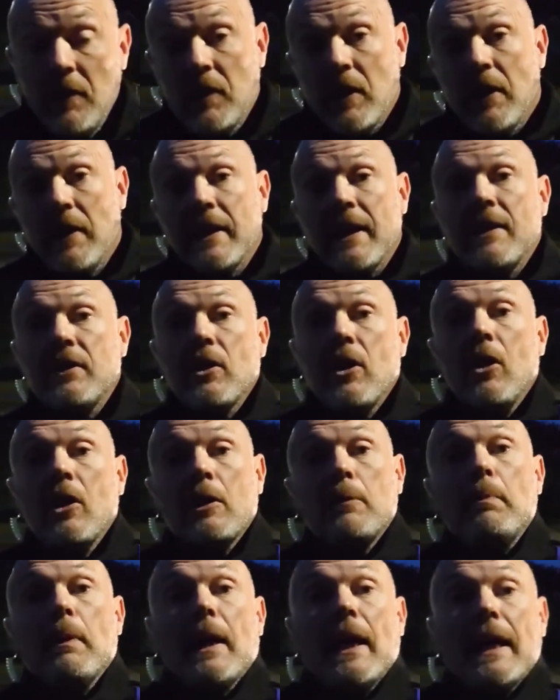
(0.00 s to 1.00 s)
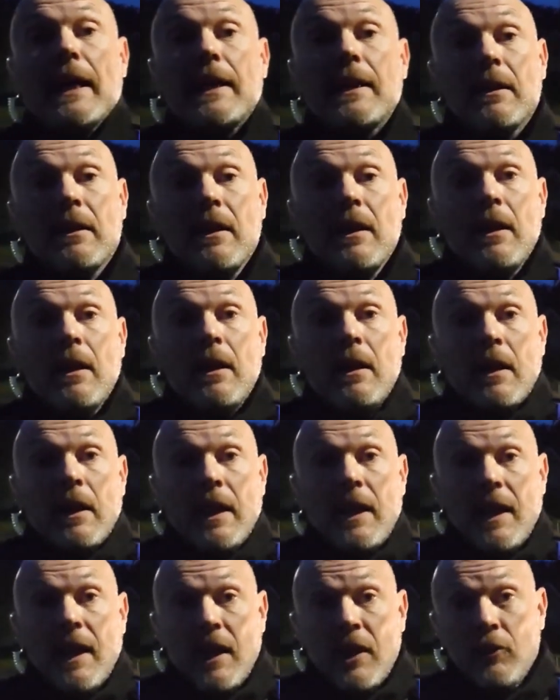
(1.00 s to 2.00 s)
He's carrying a dark bag.
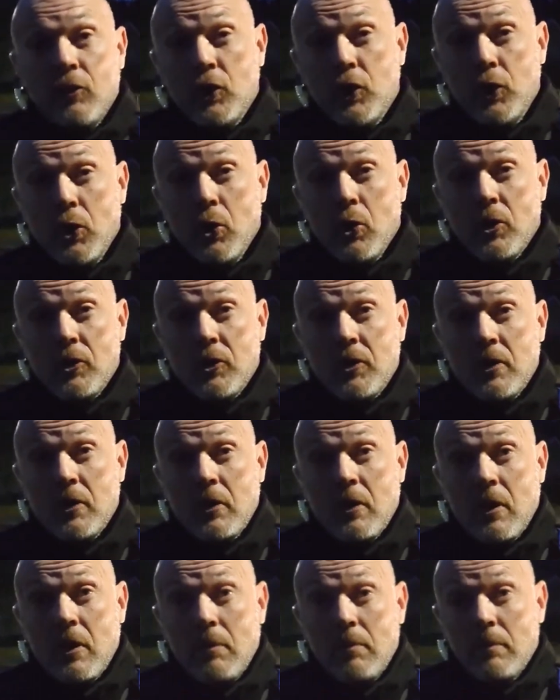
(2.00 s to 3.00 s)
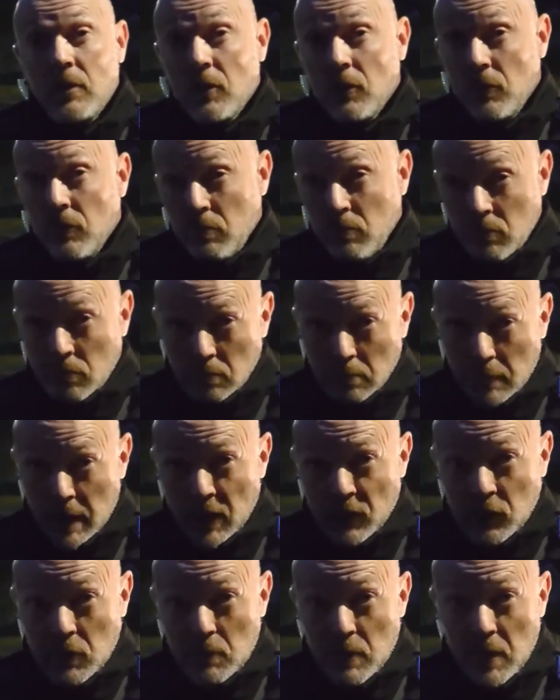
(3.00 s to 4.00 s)
He has short,
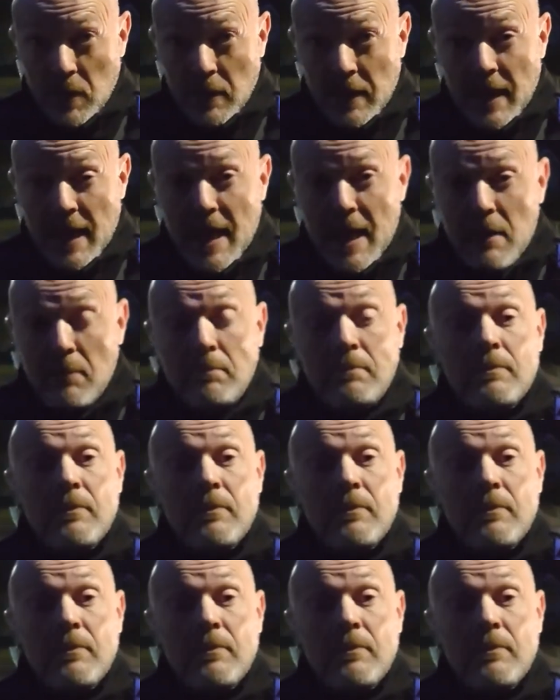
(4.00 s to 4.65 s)
mousy brown hair.